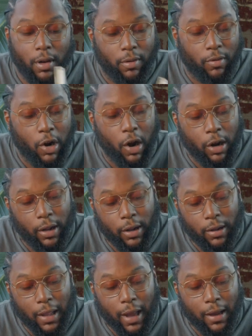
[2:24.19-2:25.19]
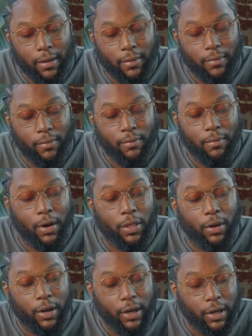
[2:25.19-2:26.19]
regarding
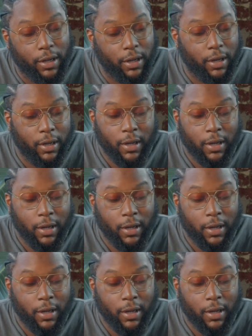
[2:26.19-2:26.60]
motherhood,